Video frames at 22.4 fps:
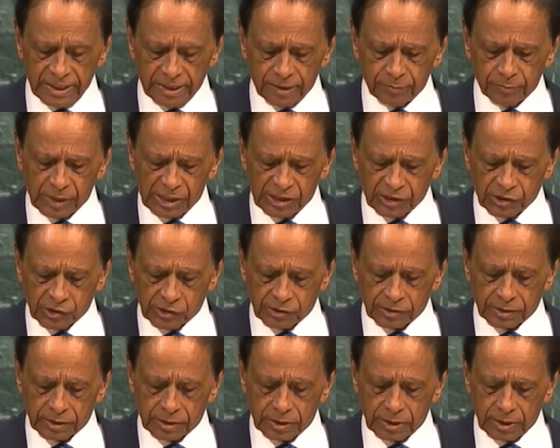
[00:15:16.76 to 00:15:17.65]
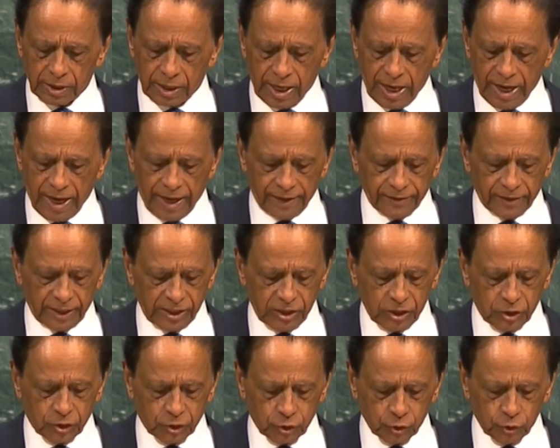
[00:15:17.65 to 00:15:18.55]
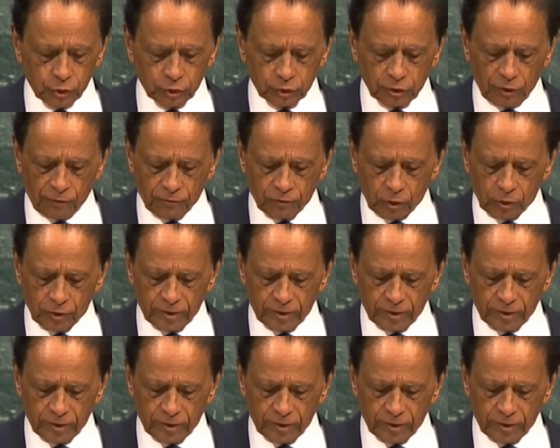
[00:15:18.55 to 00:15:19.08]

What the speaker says: These breaches and the issues